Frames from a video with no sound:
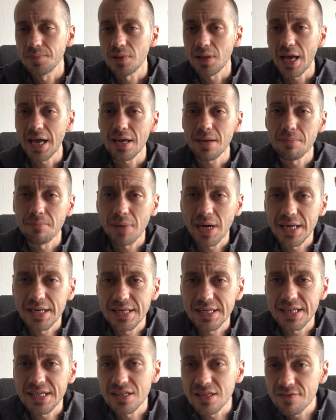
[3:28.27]

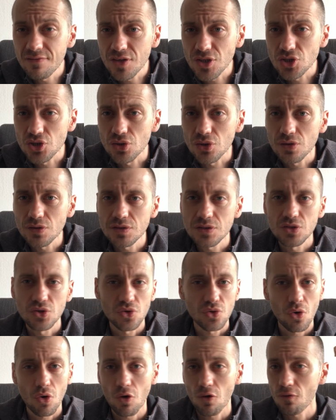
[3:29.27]
like-minded individuals,
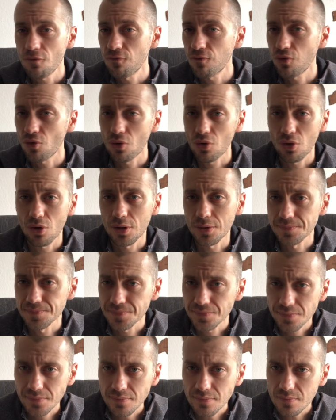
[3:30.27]
you go for
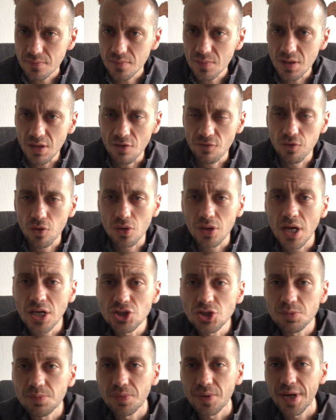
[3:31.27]

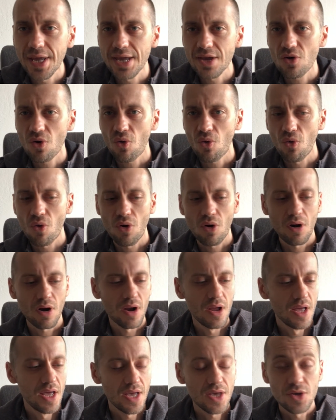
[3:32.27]
lunch break,
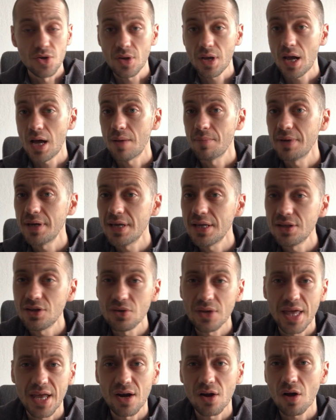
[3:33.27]
or you come in,
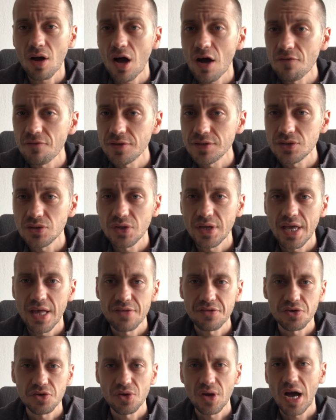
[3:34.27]
you get a coffee
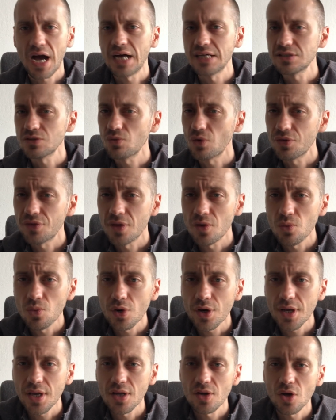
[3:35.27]
together, you ask what they're
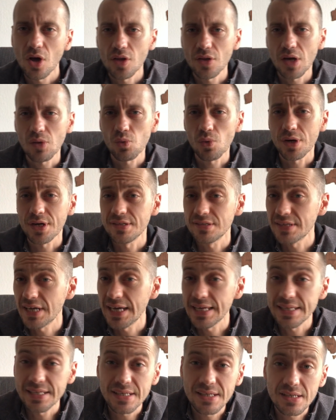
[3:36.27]
working on, what are
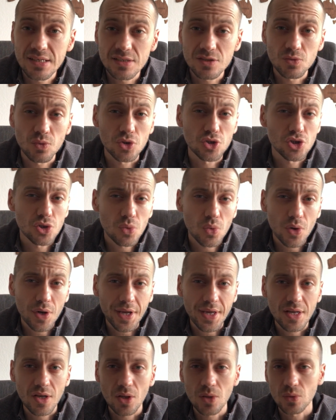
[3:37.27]
the ideas, what you're
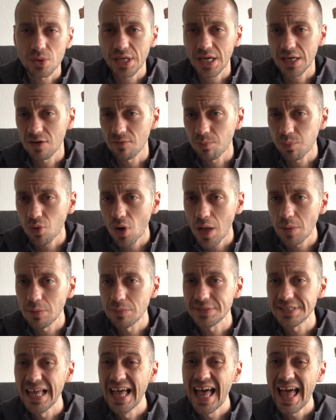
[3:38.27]
working on, what kind of
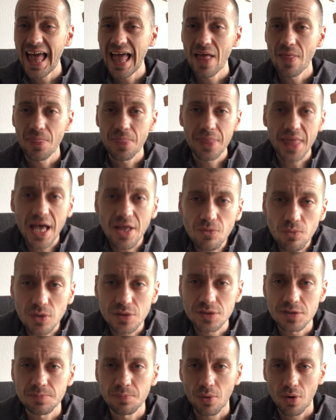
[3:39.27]
problems, and that's
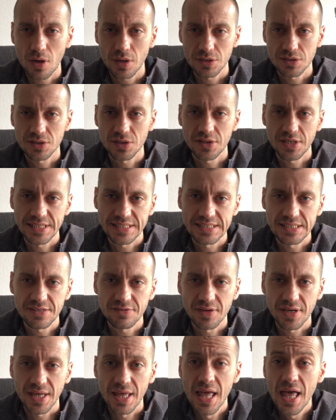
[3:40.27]
what sparks
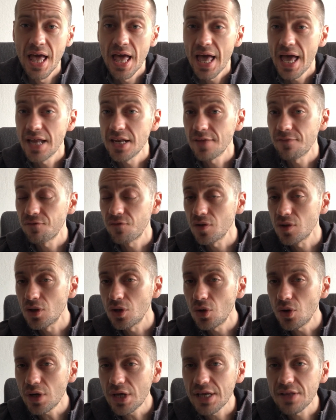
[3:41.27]
creativity. And if you
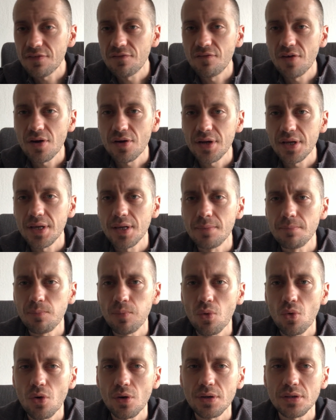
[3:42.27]
look at very
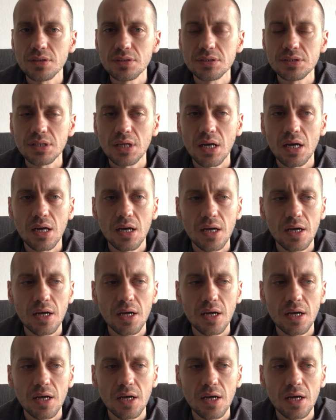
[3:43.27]
important